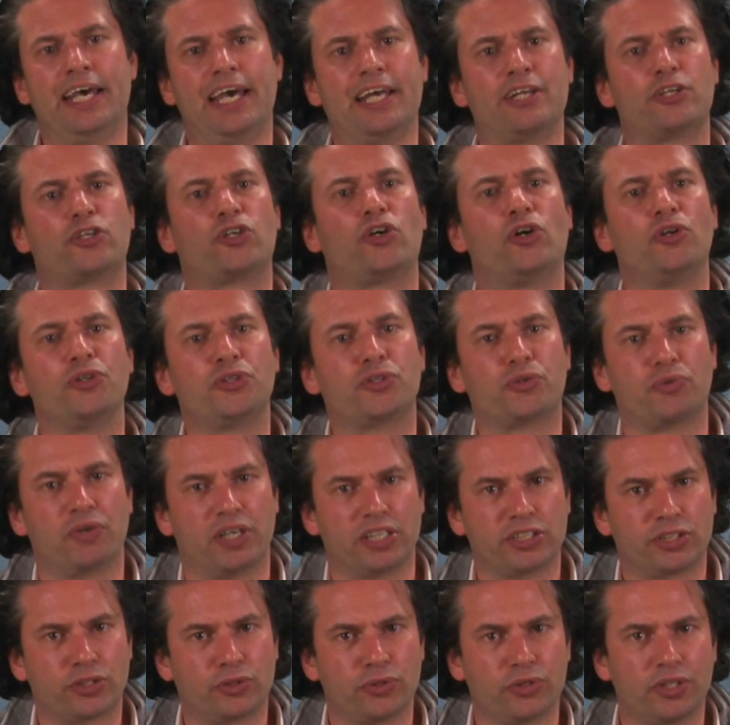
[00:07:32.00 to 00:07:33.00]
In
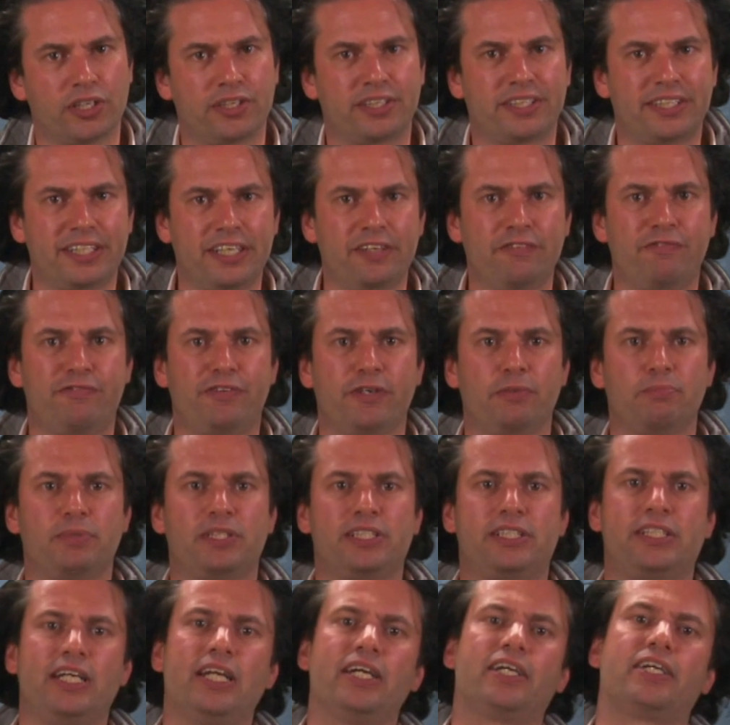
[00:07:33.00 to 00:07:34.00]
contrast to the thin film
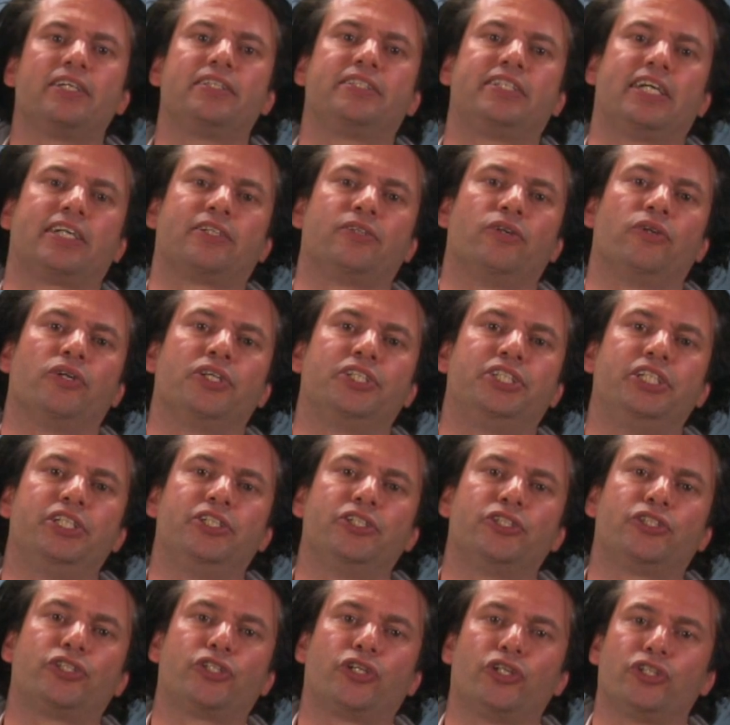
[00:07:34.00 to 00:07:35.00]
silicon technology
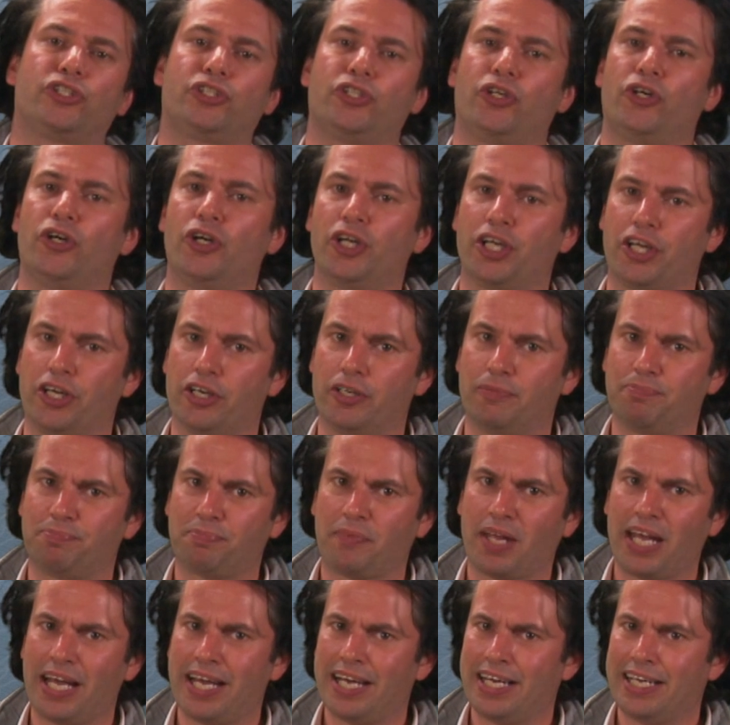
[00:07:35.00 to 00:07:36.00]
discussed earlier,
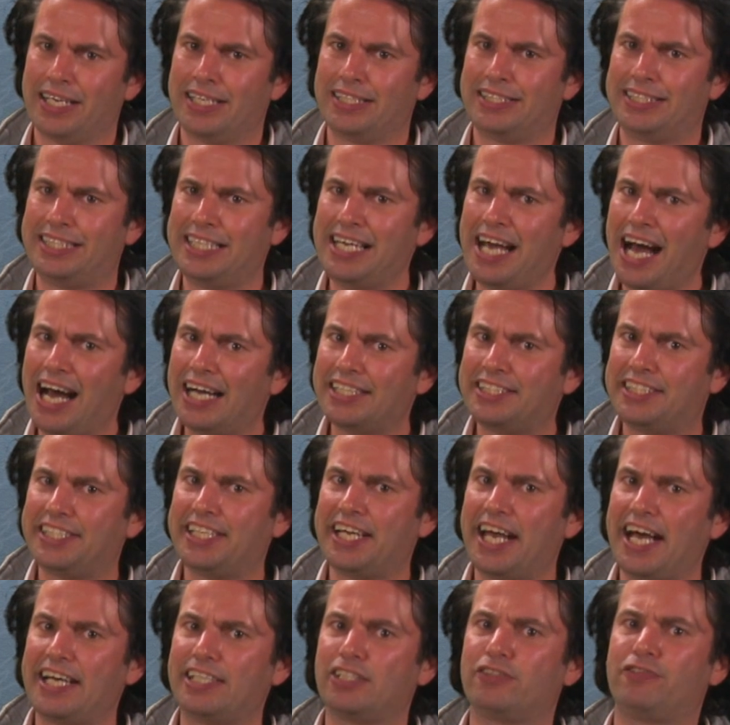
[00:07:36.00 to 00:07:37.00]

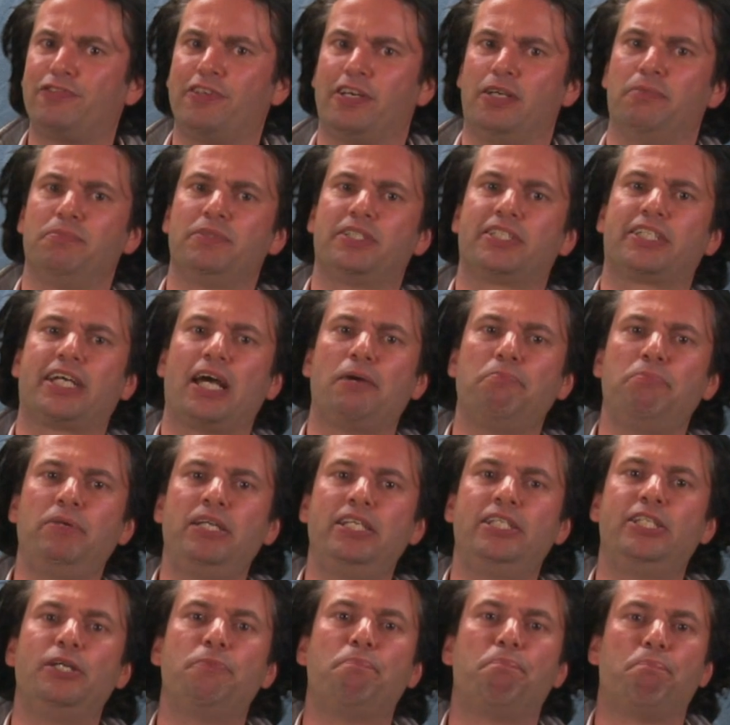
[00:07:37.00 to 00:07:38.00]
CIGS films can
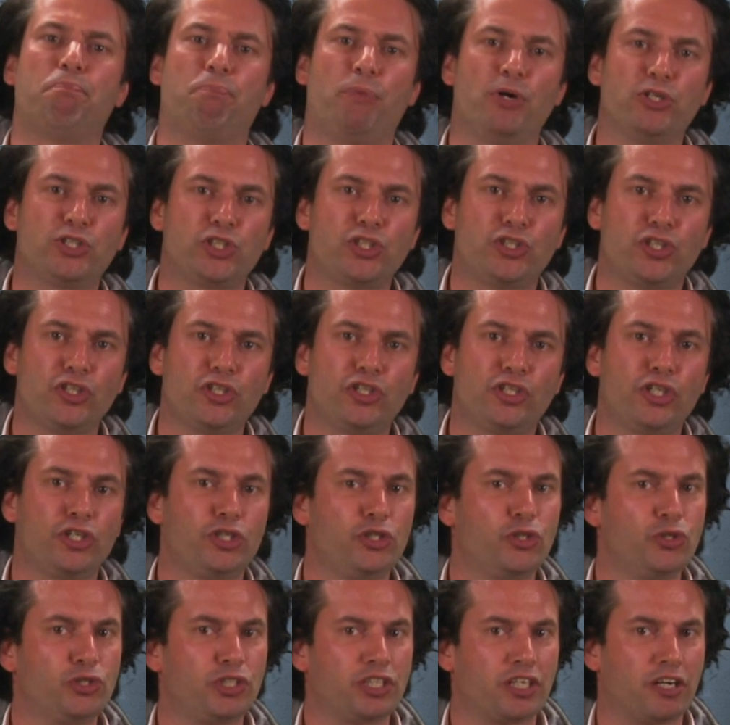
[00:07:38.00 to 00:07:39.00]
be deposited
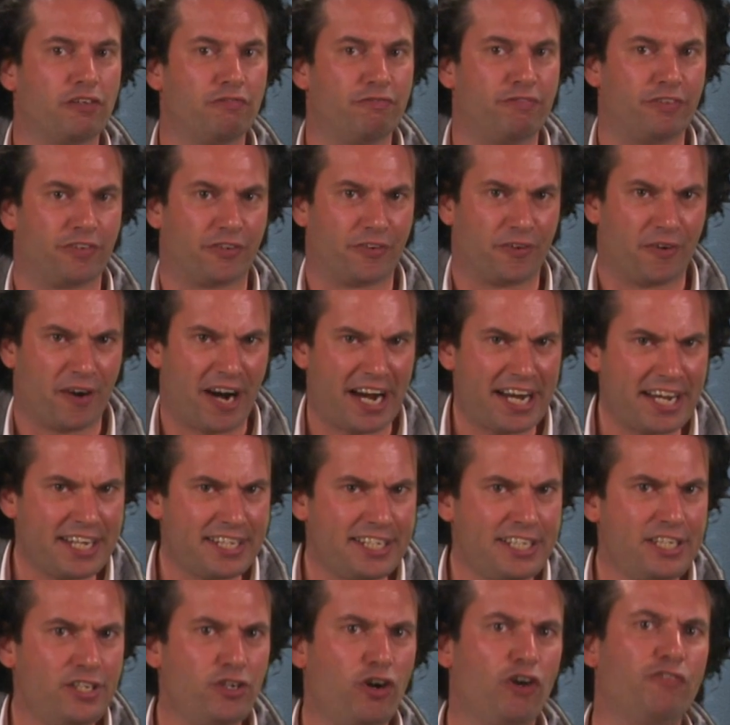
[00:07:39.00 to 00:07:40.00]
using a
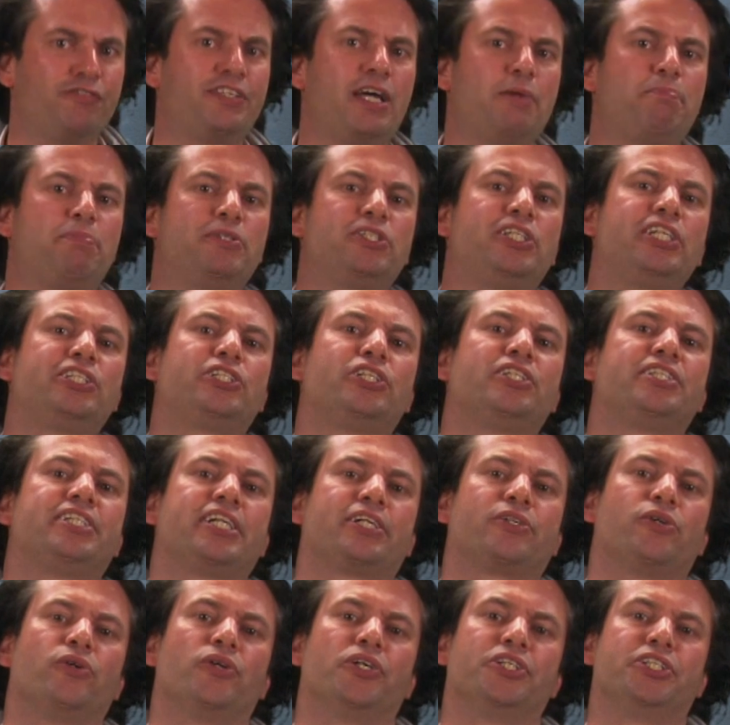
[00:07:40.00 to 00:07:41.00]
variety of deposition
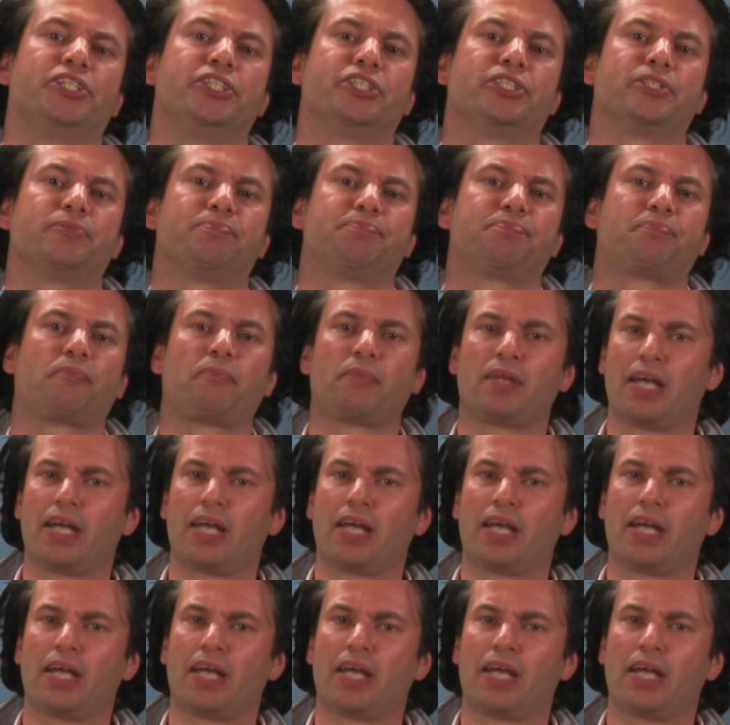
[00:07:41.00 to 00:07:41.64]
technologies.